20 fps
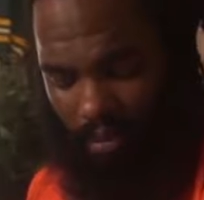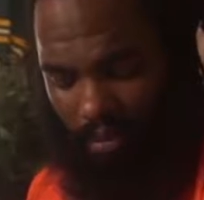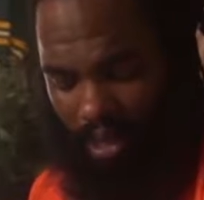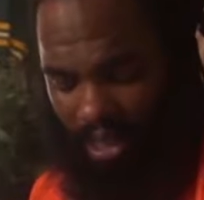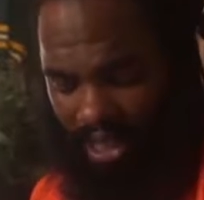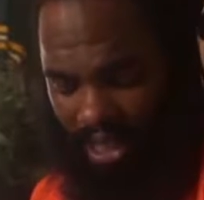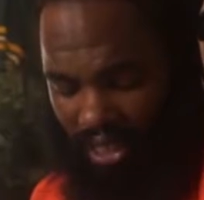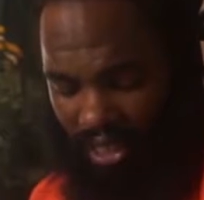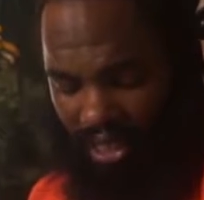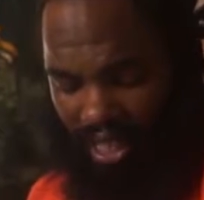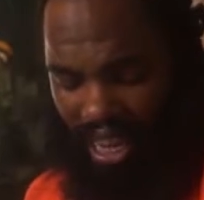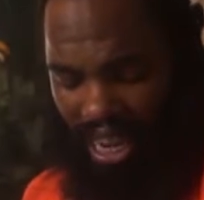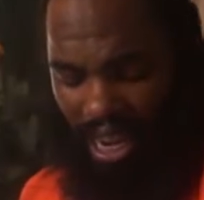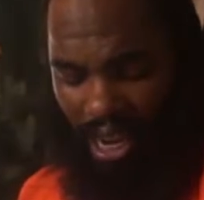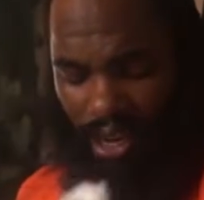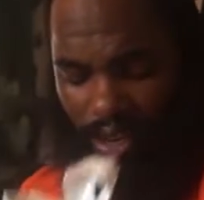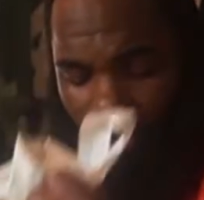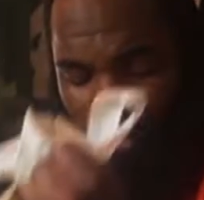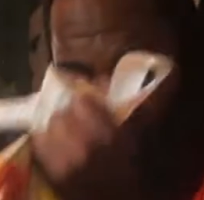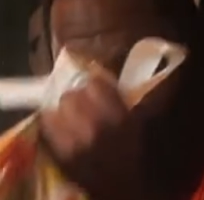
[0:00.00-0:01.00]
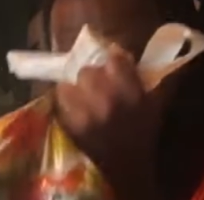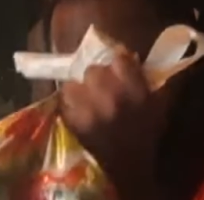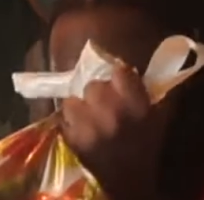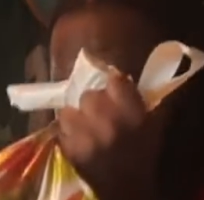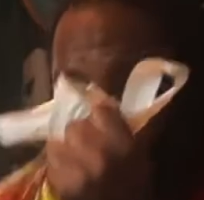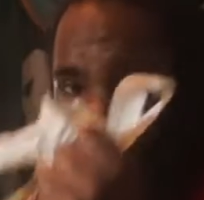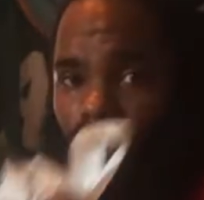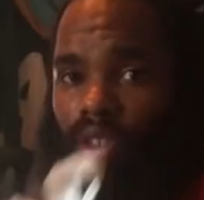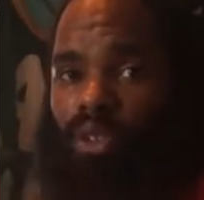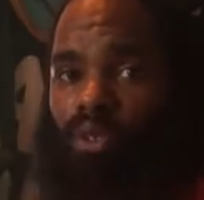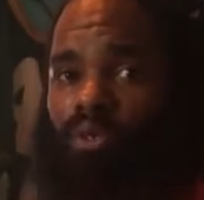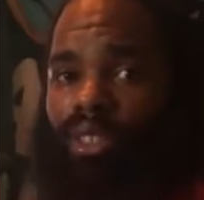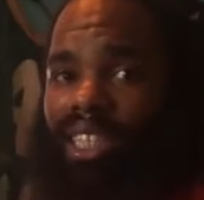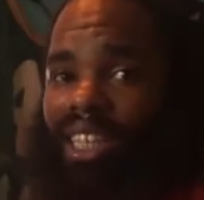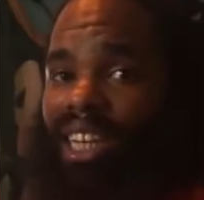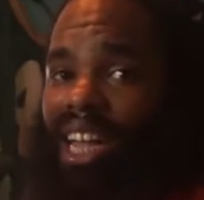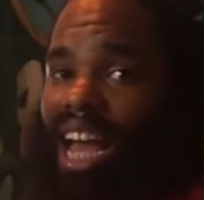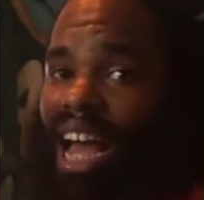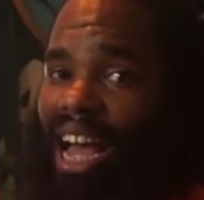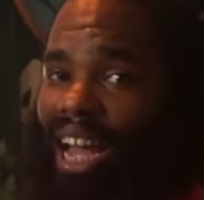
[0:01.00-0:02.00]
because now you're
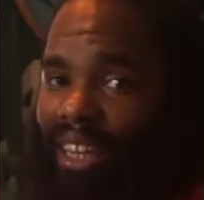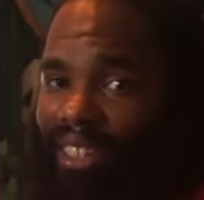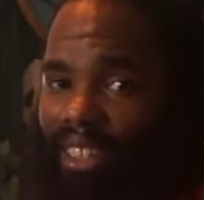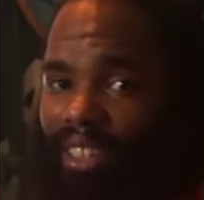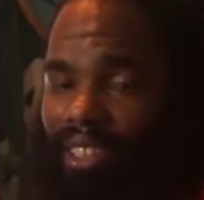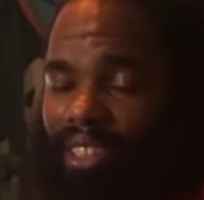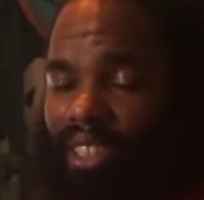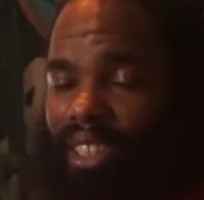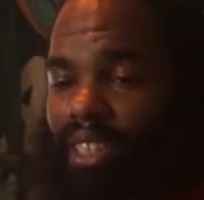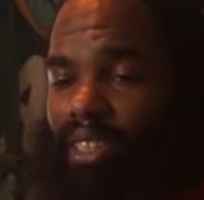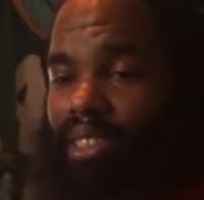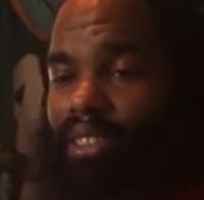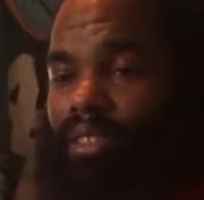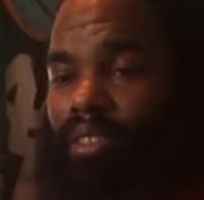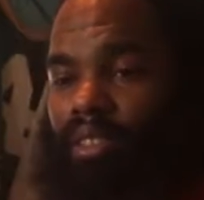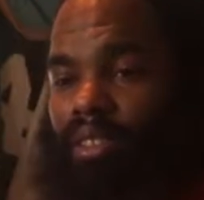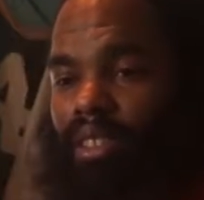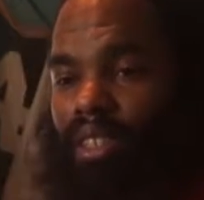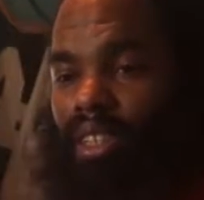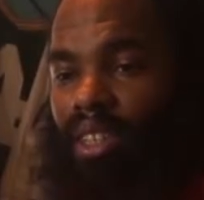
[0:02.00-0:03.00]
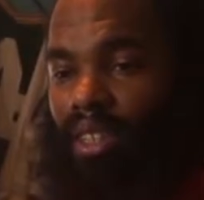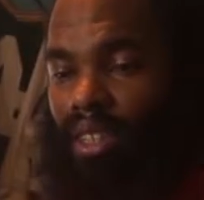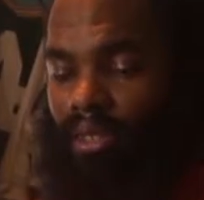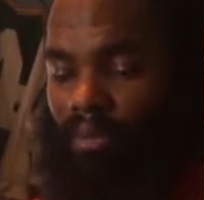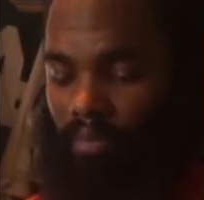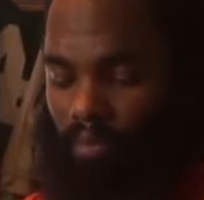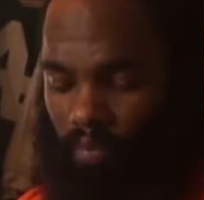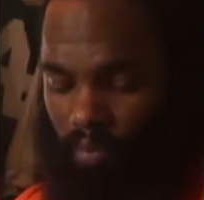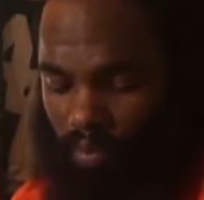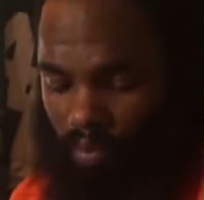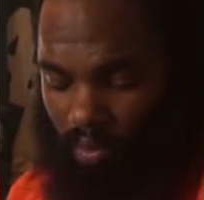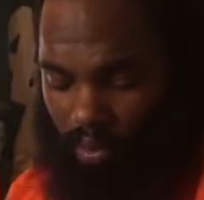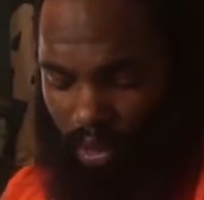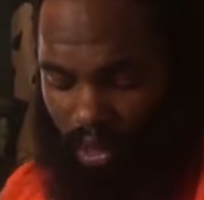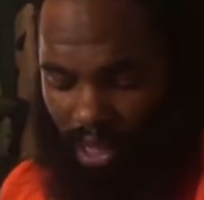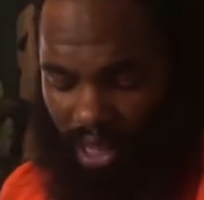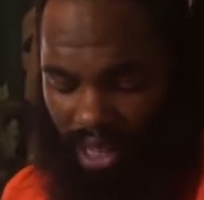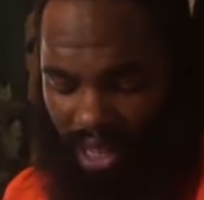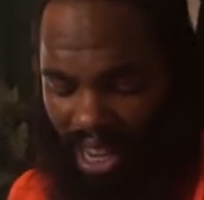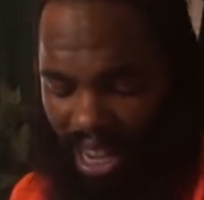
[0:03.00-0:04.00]
losing oxygen
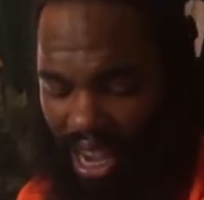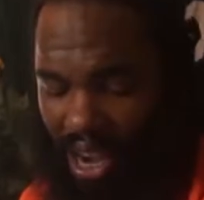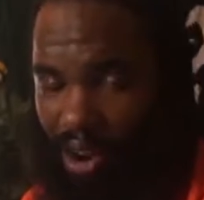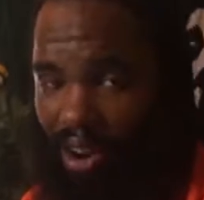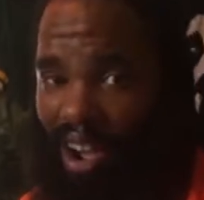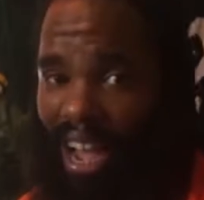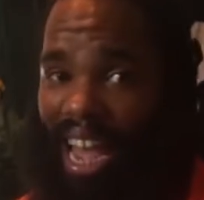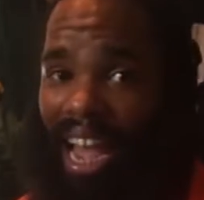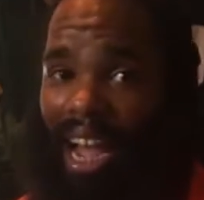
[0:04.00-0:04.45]
and now